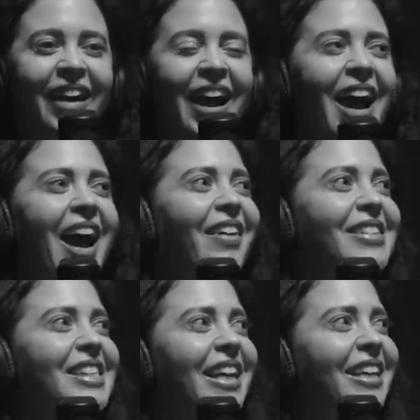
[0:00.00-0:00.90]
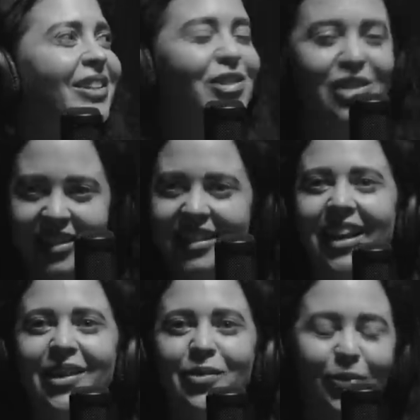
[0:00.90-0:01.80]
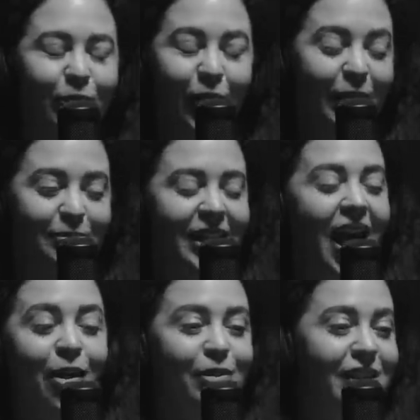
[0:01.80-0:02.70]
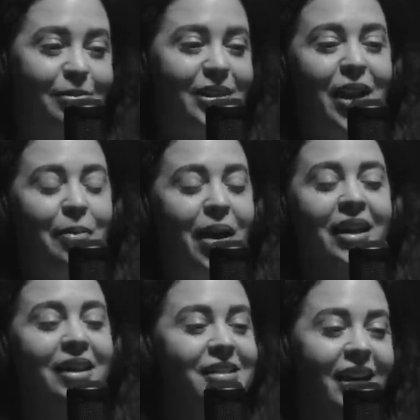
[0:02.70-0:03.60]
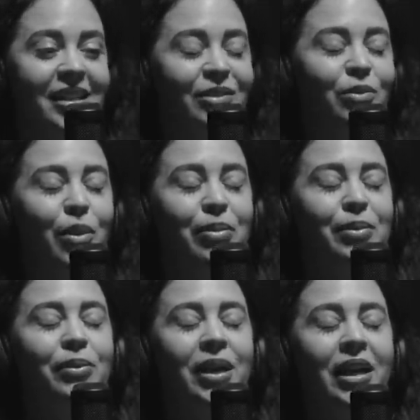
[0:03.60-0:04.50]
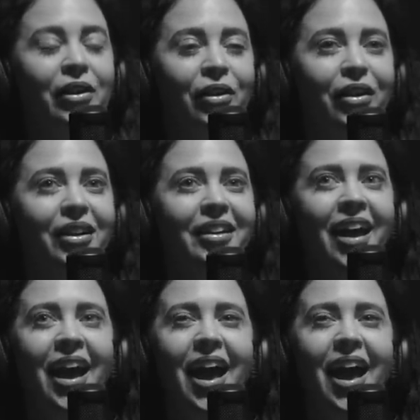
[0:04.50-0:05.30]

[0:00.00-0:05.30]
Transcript: I was like, you're just getting whipped. And I was upset about it because I didn't want people getting hurt.